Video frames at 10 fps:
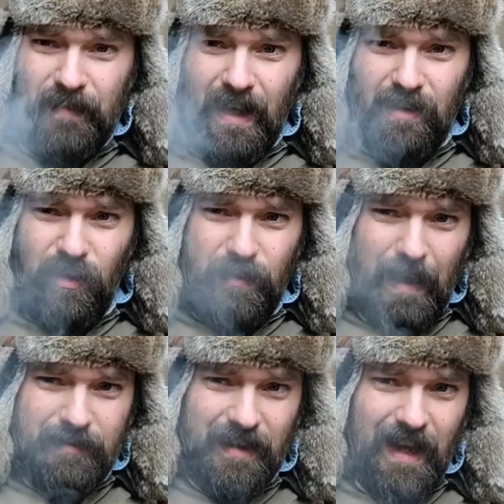a
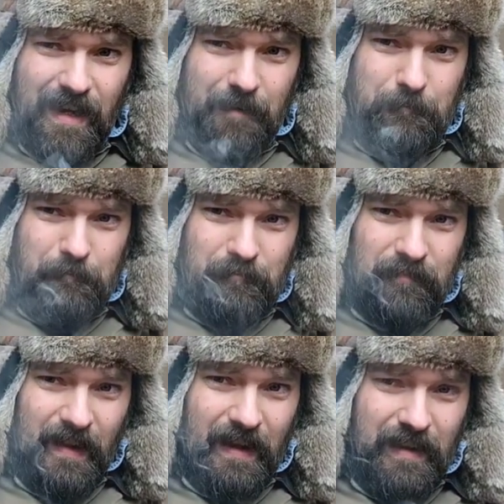2008
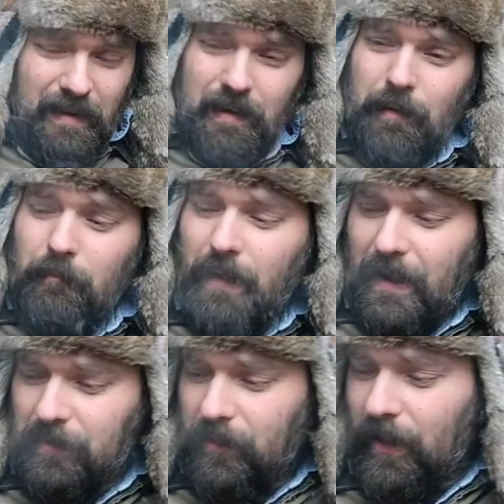
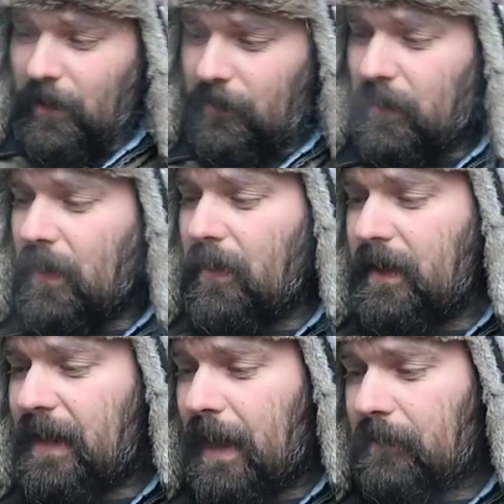bottle of The
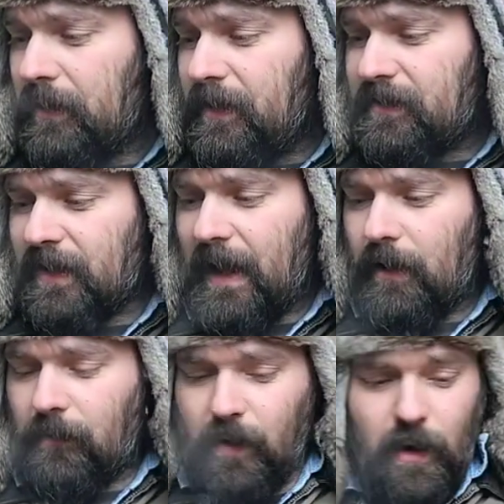Novelist, a
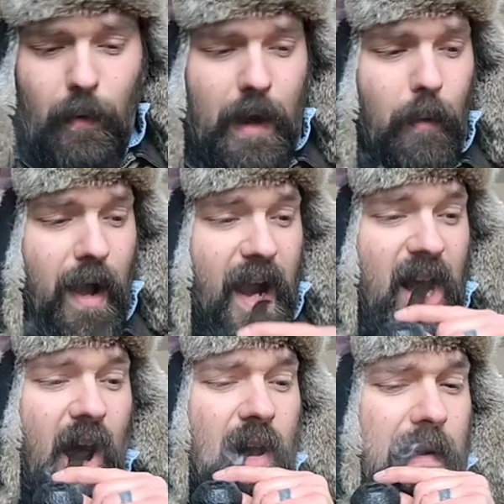California white
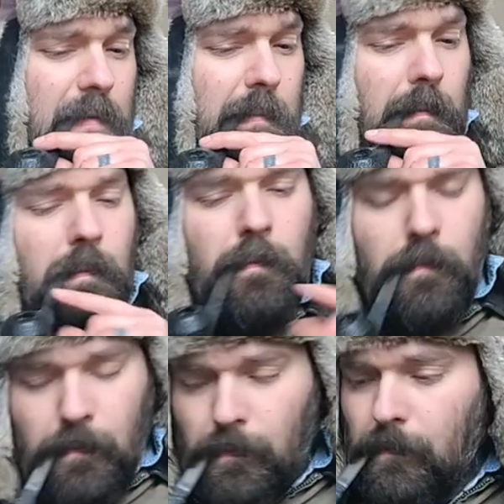wine.
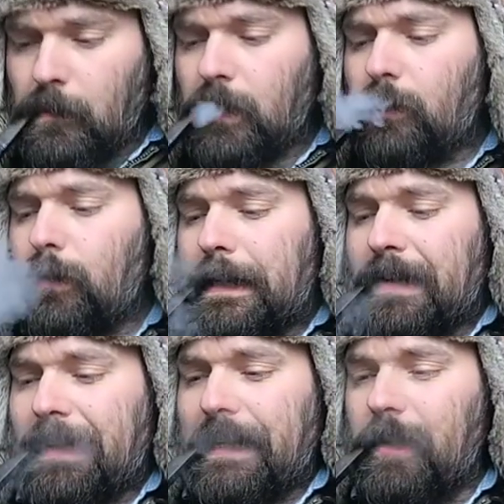Crack
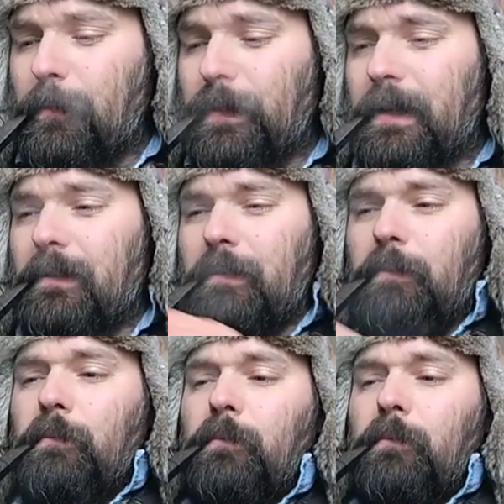that open